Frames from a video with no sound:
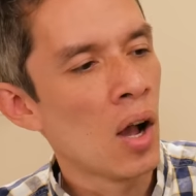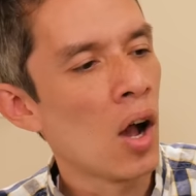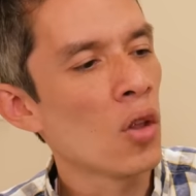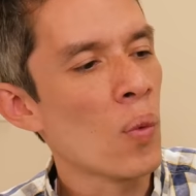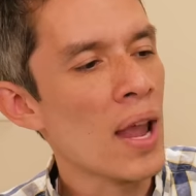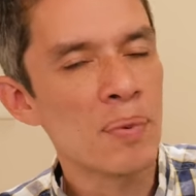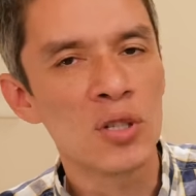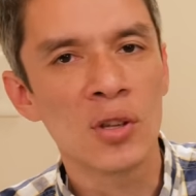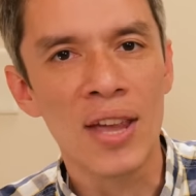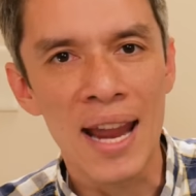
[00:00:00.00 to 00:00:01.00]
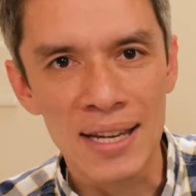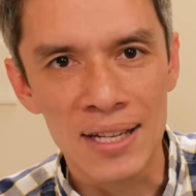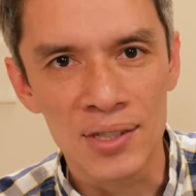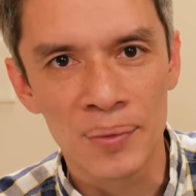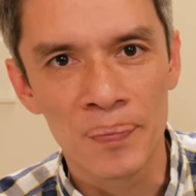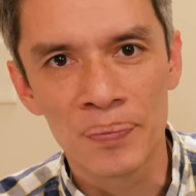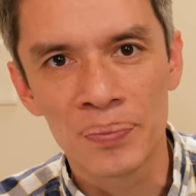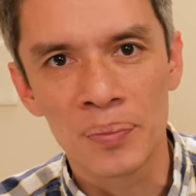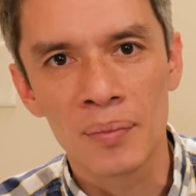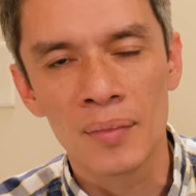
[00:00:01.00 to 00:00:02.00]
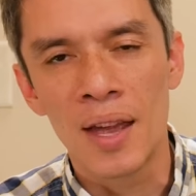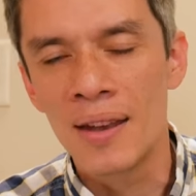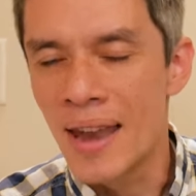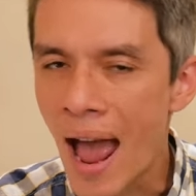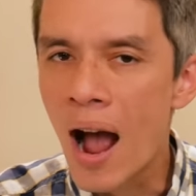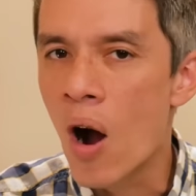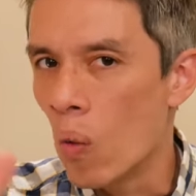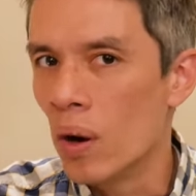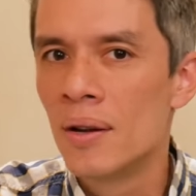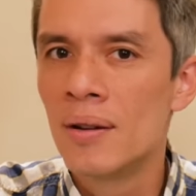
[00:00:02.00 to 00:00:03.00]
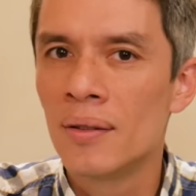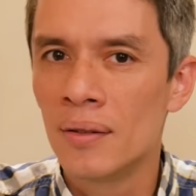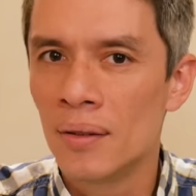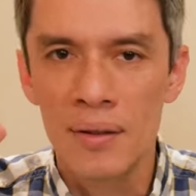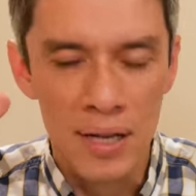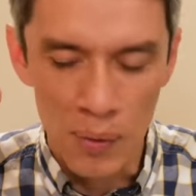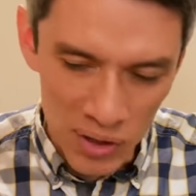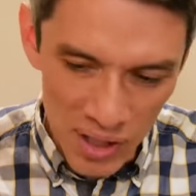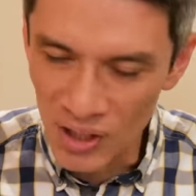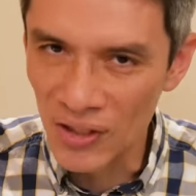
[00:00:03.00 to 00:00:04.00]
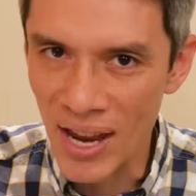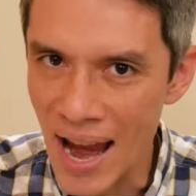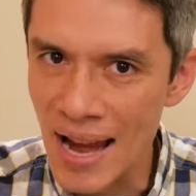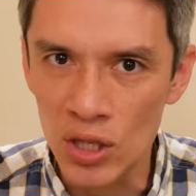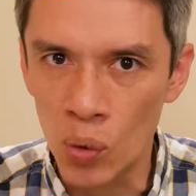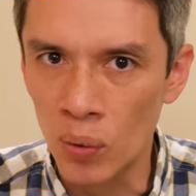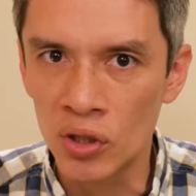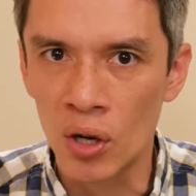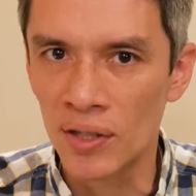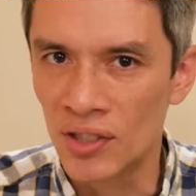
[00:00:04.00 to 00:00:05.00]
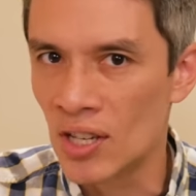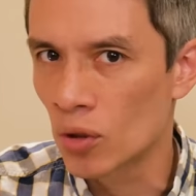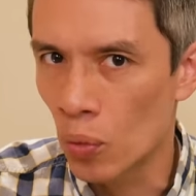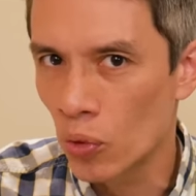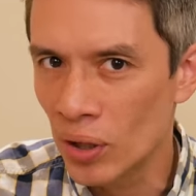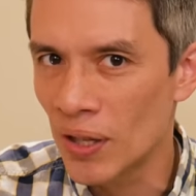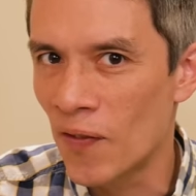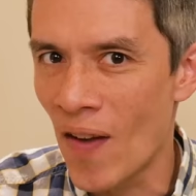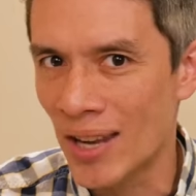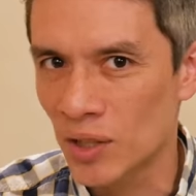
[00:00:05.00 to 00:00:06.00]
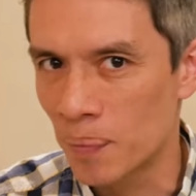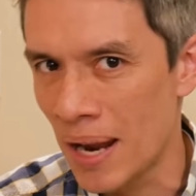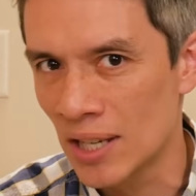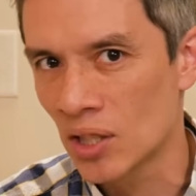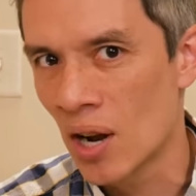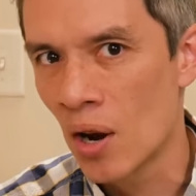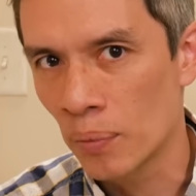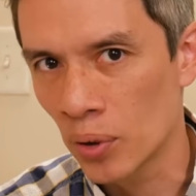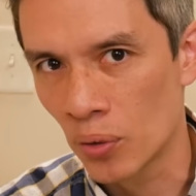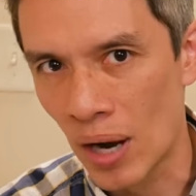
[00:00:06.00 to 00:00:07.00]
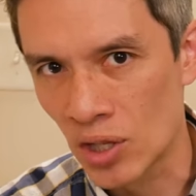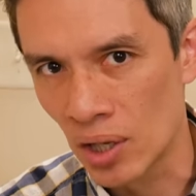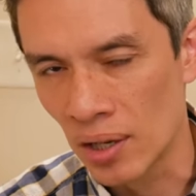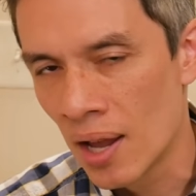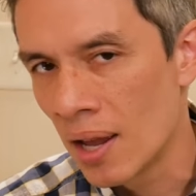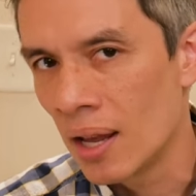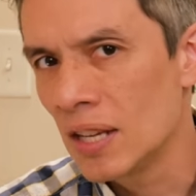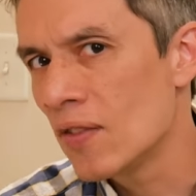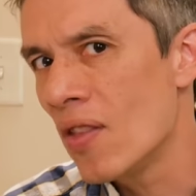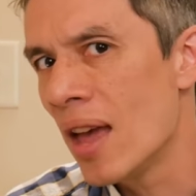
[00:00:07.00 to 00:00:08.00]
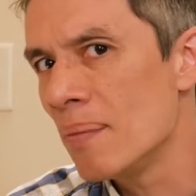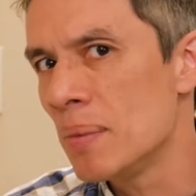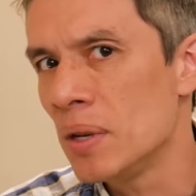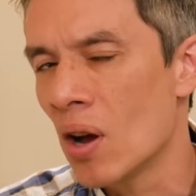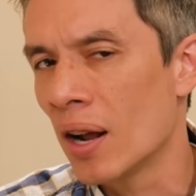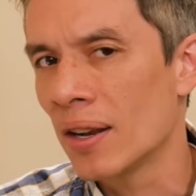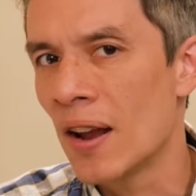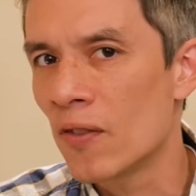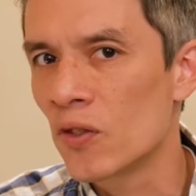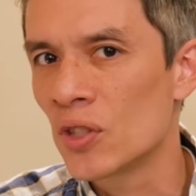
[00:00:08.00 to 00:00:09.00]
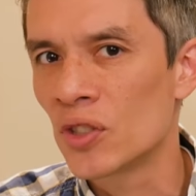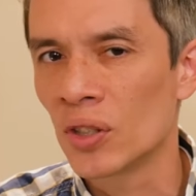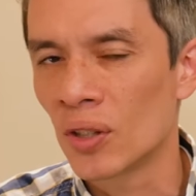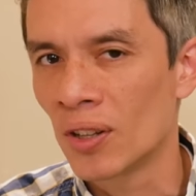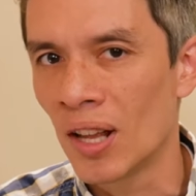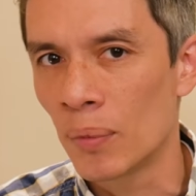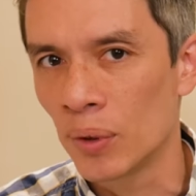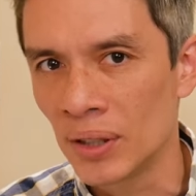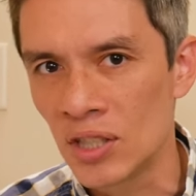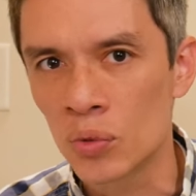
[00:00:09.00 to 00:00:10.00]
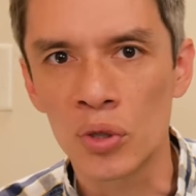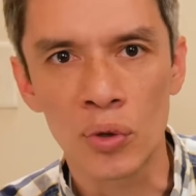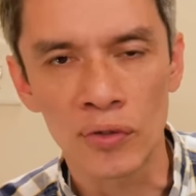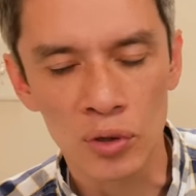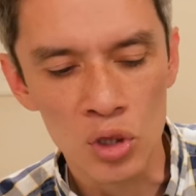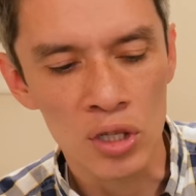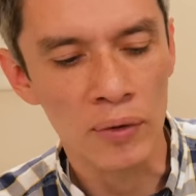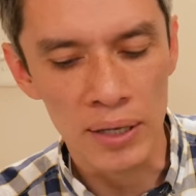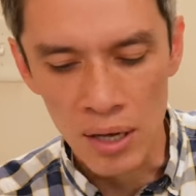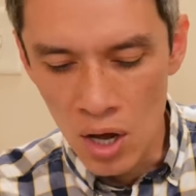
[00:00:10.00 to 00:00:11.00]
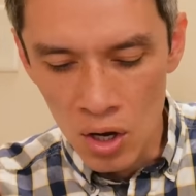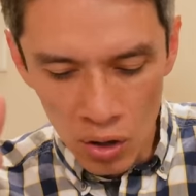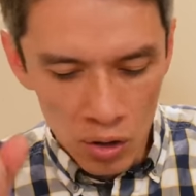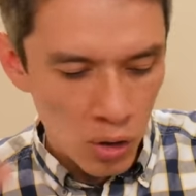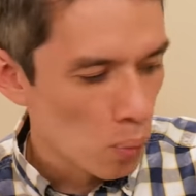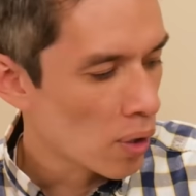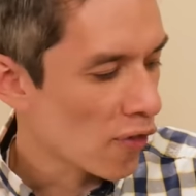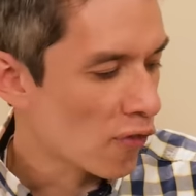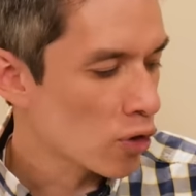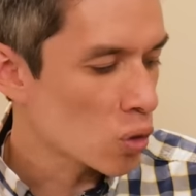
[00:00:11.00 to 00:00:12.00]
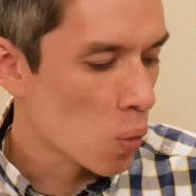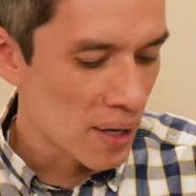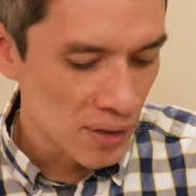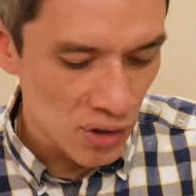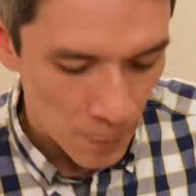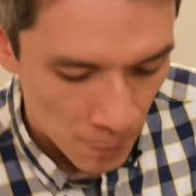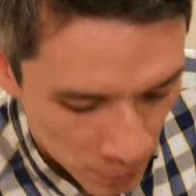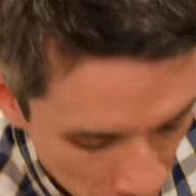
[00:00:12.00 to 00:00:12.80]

all the way up until the 80s. And now, it wasn't until the 80s where we started seeing some really fast paced progression. And even then, maybe not every single club released was revolutionary. One of the first ones